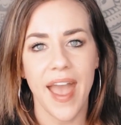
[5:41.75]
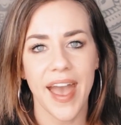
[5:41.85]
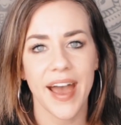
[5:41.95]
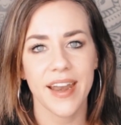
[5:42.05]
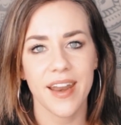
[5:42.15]

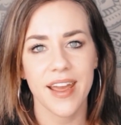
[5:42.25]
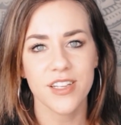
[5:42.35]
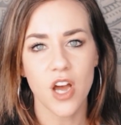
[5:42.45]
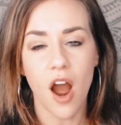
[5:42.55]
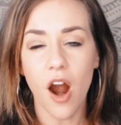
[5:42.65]
and
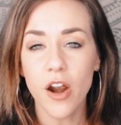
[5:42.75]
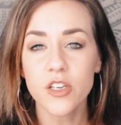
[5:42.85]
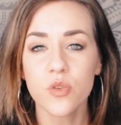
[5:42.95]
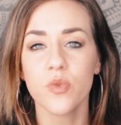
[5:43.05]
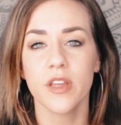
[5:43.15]
it's
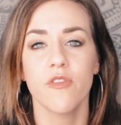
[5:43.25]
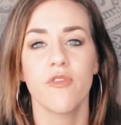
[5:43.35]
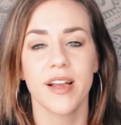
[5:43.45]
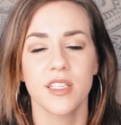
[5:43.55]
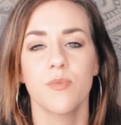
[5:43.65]
hard to really
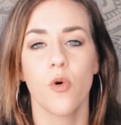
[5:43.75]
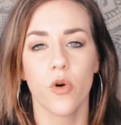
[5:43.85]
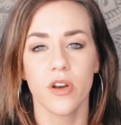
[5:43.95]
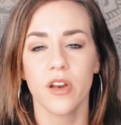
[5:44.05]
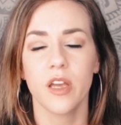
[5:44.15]
find
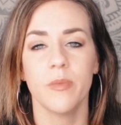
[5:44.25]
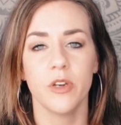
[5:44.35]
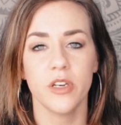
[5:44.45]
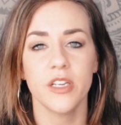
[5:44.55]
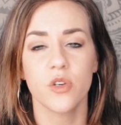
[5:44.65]
support in a community